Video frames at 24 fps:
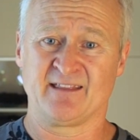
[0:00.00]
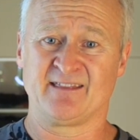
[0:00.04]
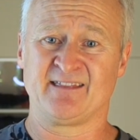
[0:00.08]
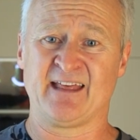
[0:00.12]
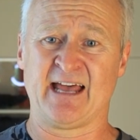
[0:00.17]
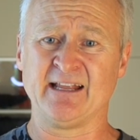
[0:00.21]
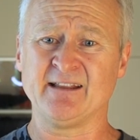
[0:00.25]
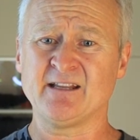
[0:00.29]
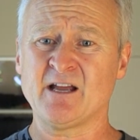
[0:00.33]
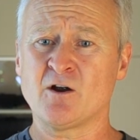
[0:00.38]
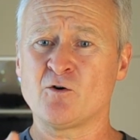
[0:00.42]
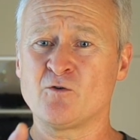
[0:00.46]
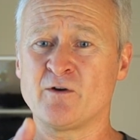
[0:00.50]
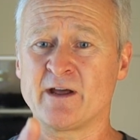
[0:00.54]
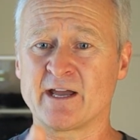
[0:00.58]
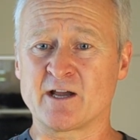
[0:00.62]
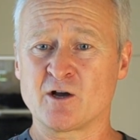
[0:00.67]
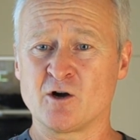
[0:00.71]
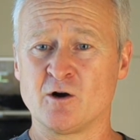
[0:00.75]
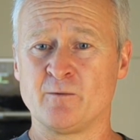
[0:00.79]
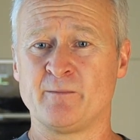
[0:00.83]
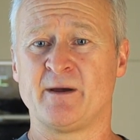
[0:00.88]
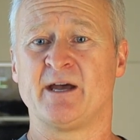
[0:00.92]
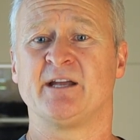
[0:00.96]
then I
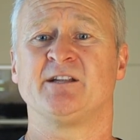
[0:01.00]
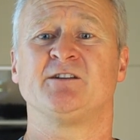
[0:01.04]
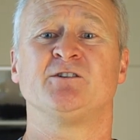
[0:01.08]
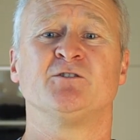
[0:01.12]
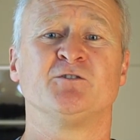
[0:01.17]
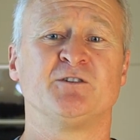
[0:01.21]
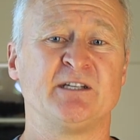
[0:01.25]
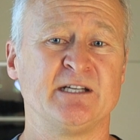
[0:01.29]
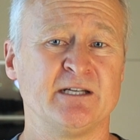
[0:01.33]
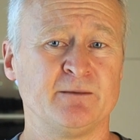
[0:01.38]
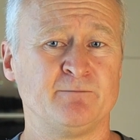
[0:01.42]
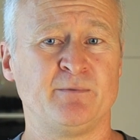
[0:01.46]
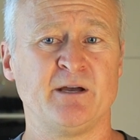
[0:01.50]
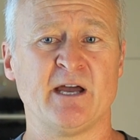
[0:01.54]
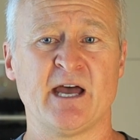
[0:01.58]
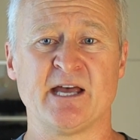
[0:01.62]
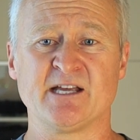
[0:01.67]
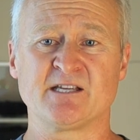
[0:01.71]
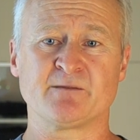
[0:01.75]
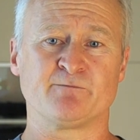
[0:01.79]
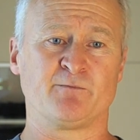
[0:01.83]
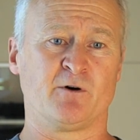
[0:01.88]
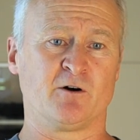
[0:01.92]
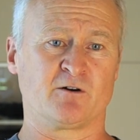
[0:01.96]
recommend you the
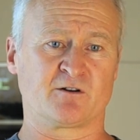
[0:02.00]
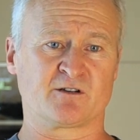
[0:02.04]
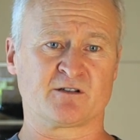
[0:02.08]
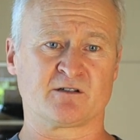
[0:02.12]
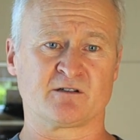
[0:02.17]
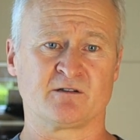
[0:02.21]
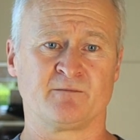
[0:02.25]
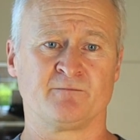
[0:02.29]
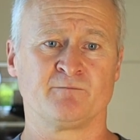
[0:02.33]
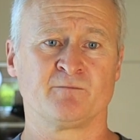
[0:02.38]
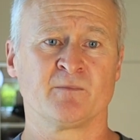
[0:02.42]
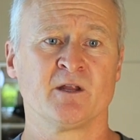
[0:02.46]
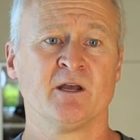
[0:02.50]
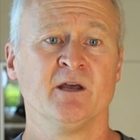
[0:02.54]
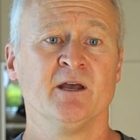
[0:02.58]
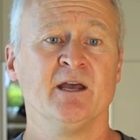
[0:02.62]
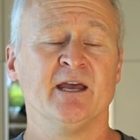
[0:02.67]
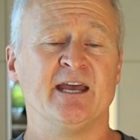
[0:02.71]
EPS box.